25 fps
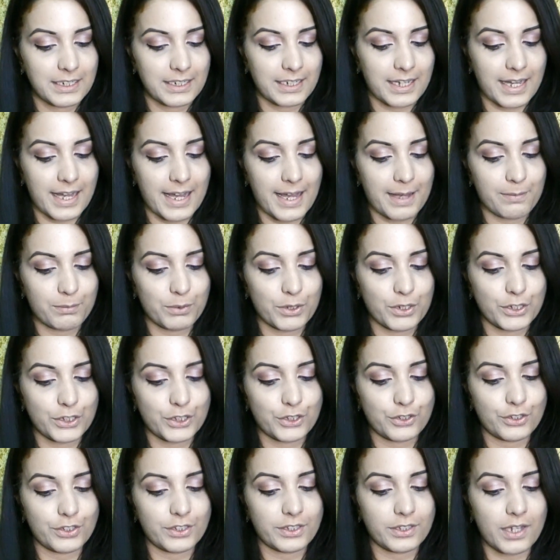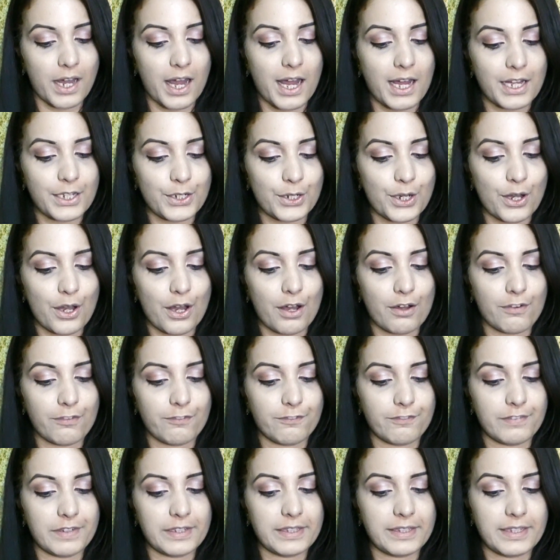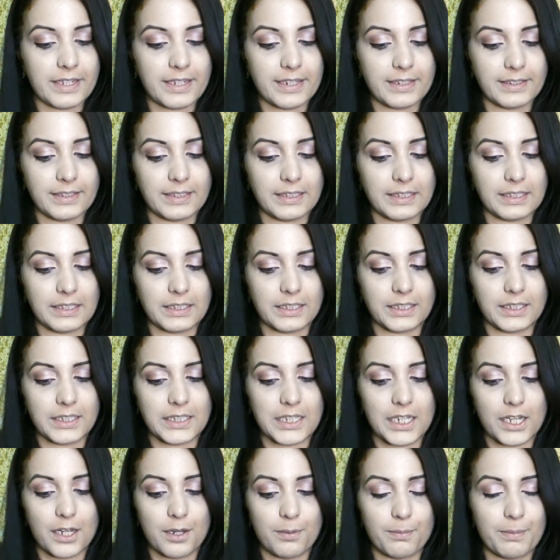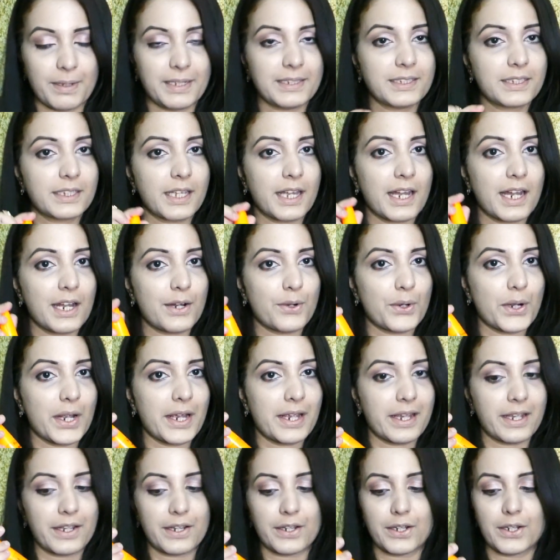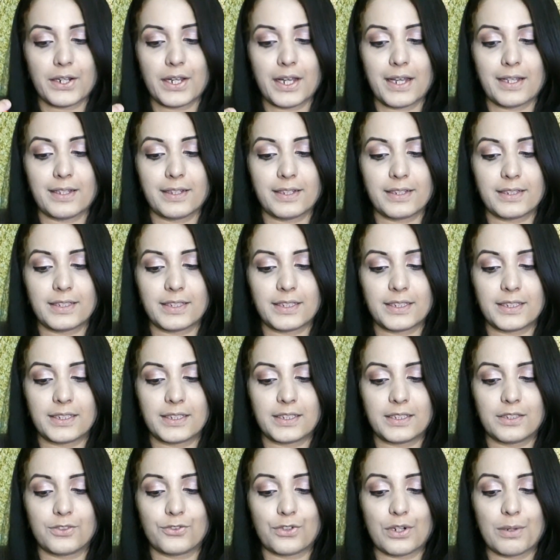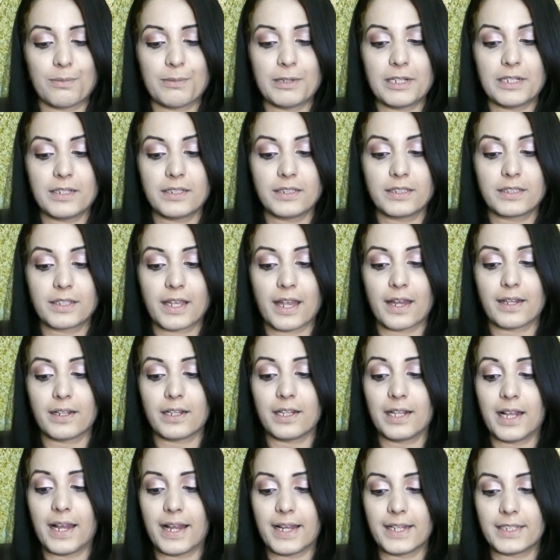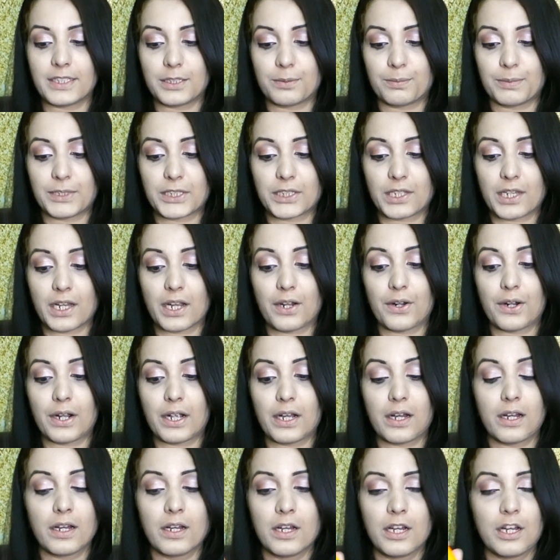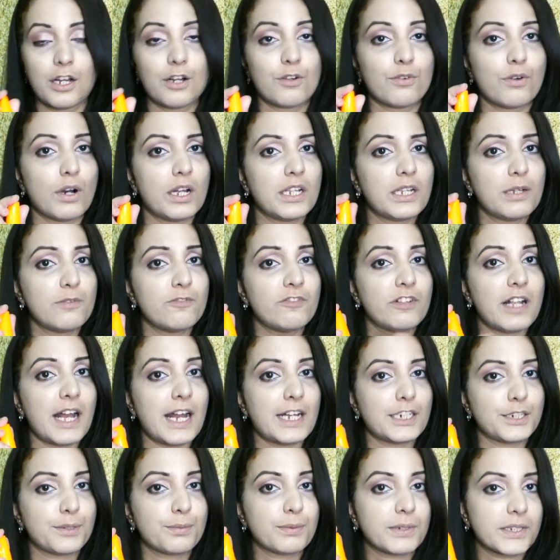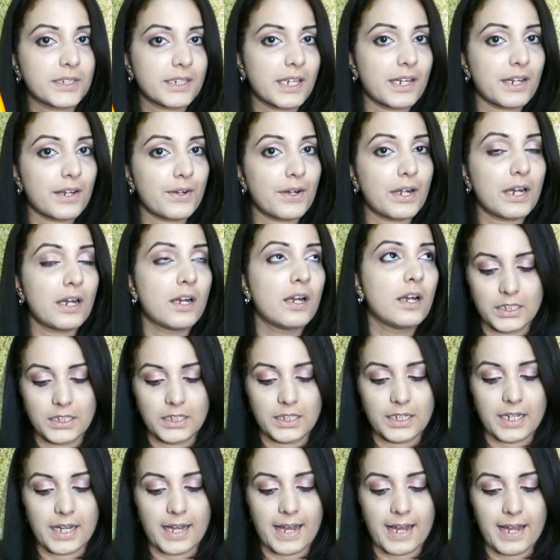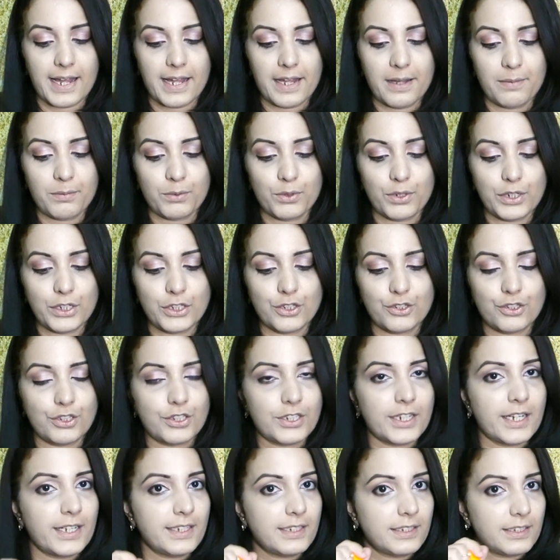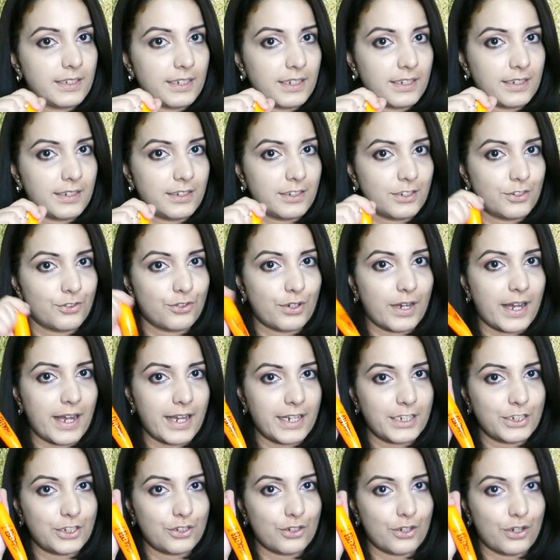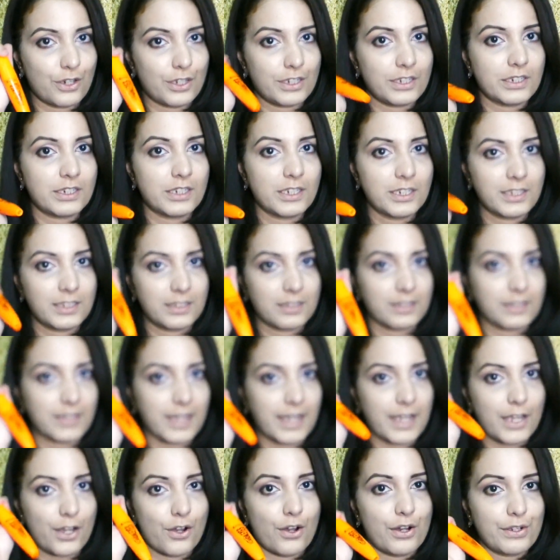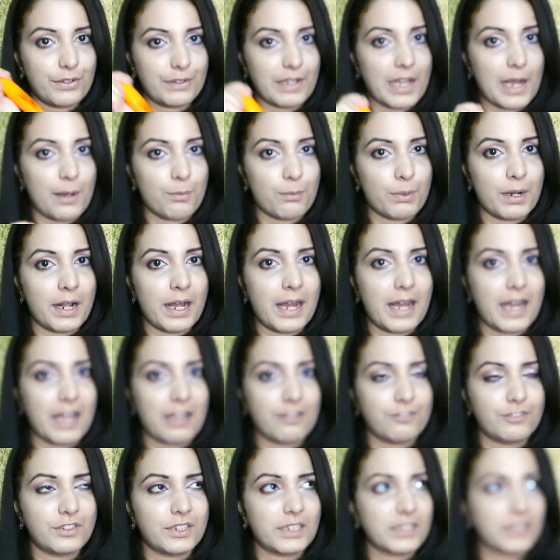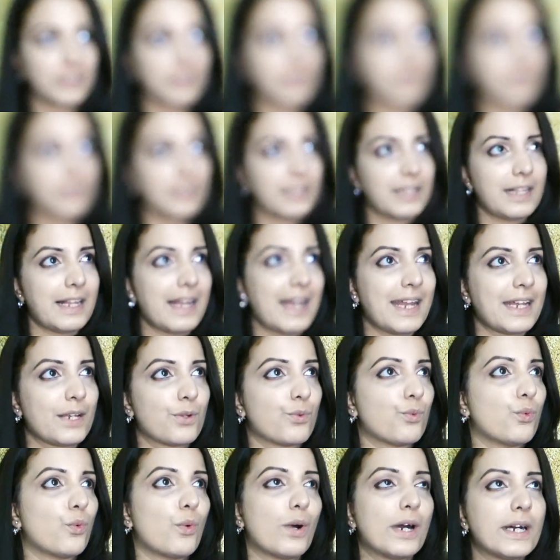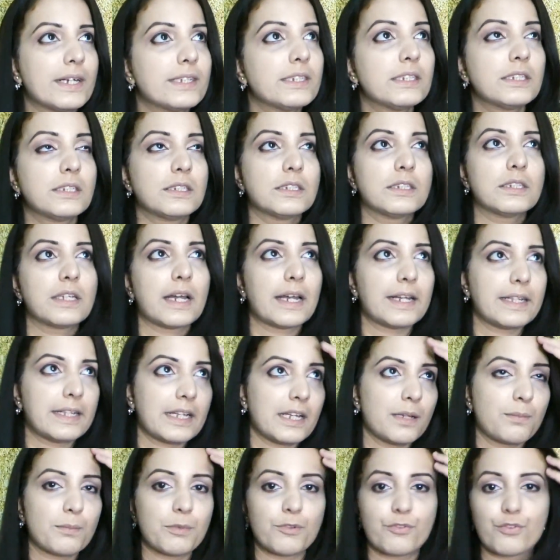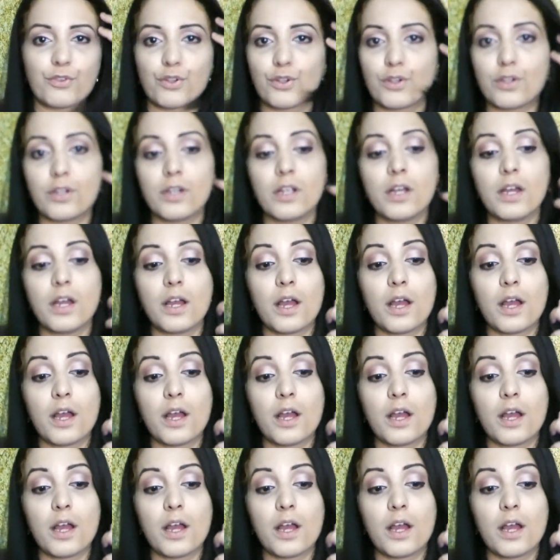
I'm going to start off with this mascara here, and this is Rimmel Scandaleyes Mascara Volume Flash Mascara. I am going to test it, try it on today on camera. I've tested it like once I think before,